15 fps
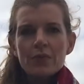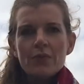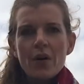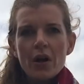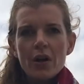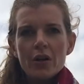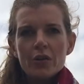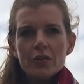
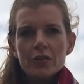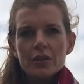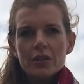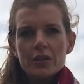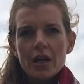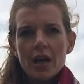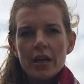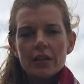follow
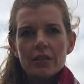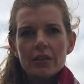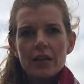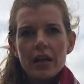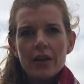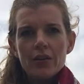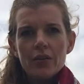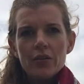good diet, good
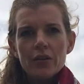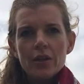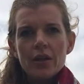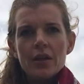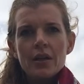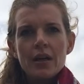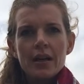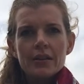health,
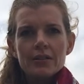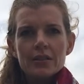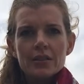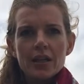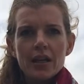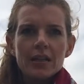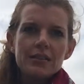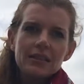
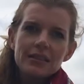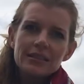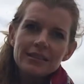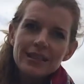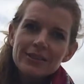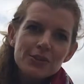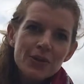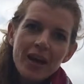exercise,
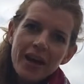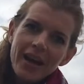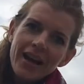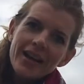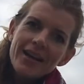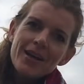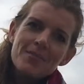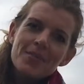etc.,
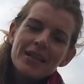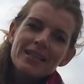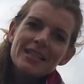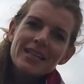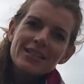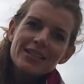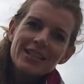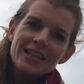
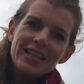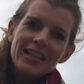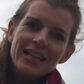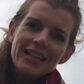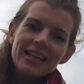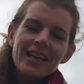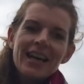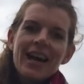meditation,
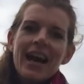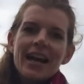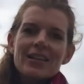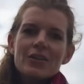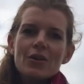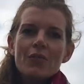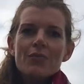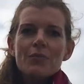healing,
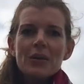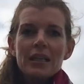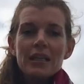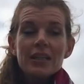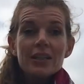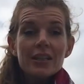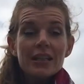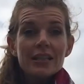and so I've been really
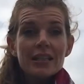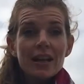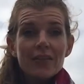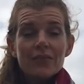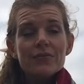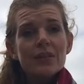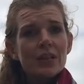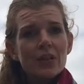lucky to
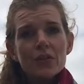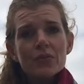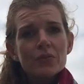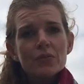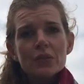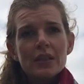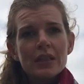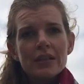have
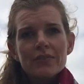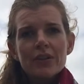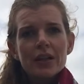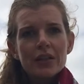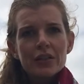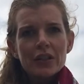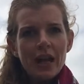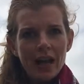really
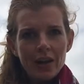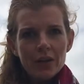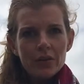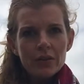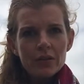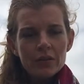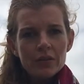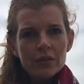very good
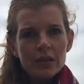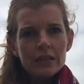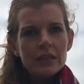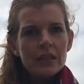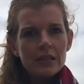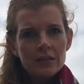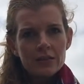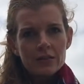health. I
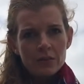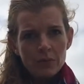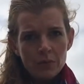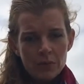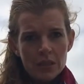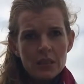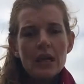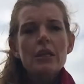didn't at
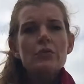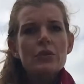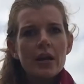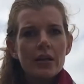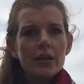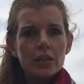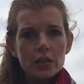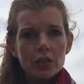one stage,
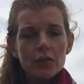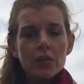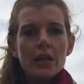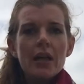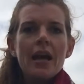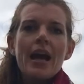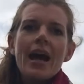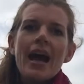now I do,
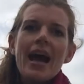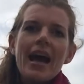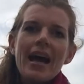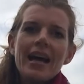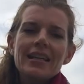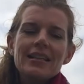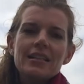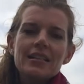
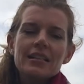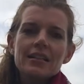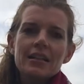and